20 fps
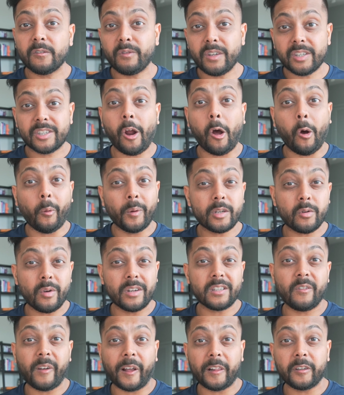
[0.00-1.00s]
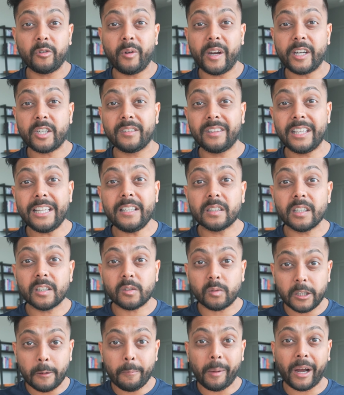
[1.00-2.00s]
Vista always creates a value creation
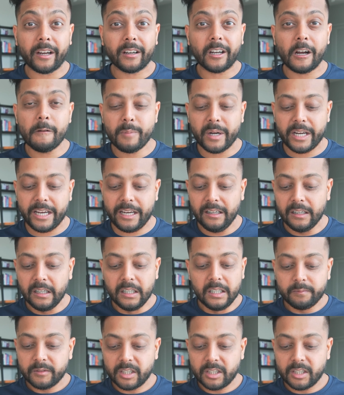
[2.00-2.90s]
thesis when they buy a company.